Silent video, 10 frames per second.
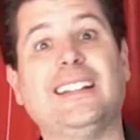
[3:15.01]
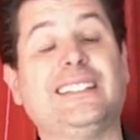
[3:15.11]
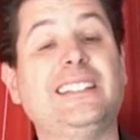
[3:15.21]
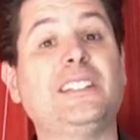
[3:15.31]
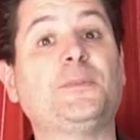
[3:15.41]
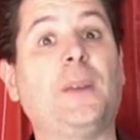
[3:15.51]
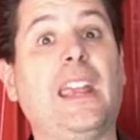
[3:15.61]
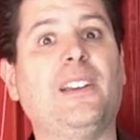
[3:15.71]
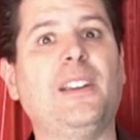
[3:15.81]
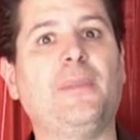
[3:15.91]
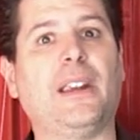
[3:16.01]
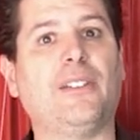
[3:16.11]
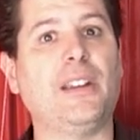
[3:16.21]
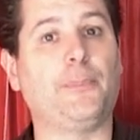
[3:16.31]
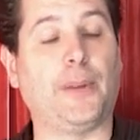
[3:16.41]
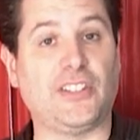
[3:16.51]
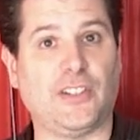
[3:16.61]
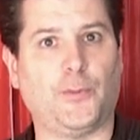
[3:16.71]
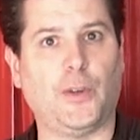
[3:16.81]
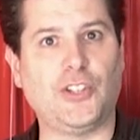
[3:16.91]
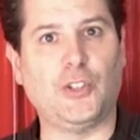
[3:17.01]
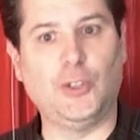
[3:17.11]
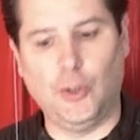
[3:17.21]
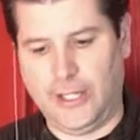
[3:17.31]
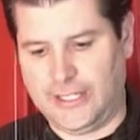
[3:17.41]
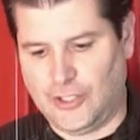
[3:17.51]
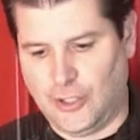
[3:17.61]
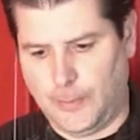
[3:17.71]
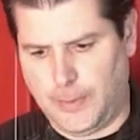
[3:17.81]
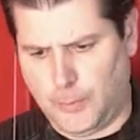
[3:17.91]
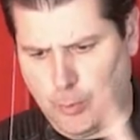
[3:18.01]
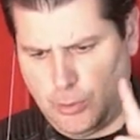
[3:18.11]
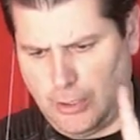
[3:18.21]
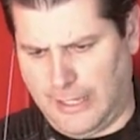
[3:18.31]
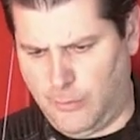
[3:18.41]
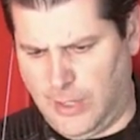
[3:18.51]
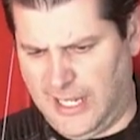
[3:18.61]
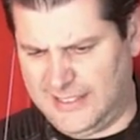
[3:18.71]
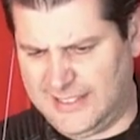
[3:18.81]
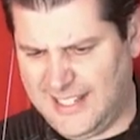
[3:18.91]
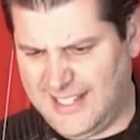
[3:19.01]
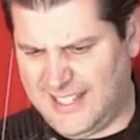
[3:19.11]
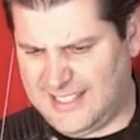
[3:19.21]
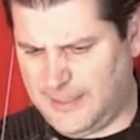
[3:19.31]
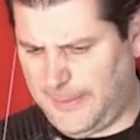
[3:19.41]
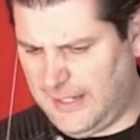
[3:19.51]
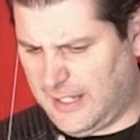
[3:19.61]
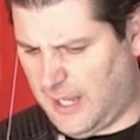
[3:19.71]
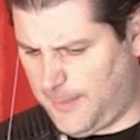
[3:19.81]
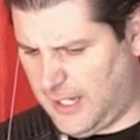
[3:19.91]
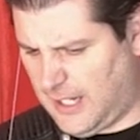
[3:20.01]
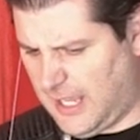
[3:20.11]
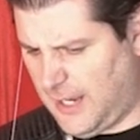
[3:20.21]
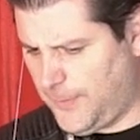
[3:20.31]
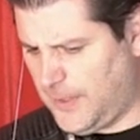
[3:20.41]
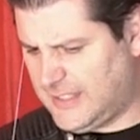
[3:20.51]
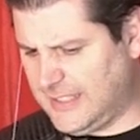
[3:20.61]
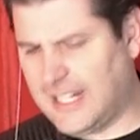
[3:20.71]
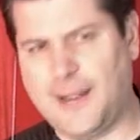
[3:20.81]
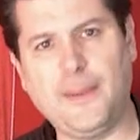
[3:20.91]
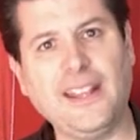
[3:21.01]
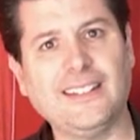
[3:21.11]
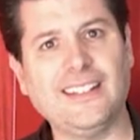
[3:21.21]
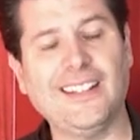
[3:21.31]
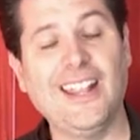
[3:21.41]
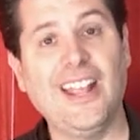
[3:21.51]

This is very, very impressive. When you do it, you know, people will go like, what? Is the bill coming alive? Isn't that amazing?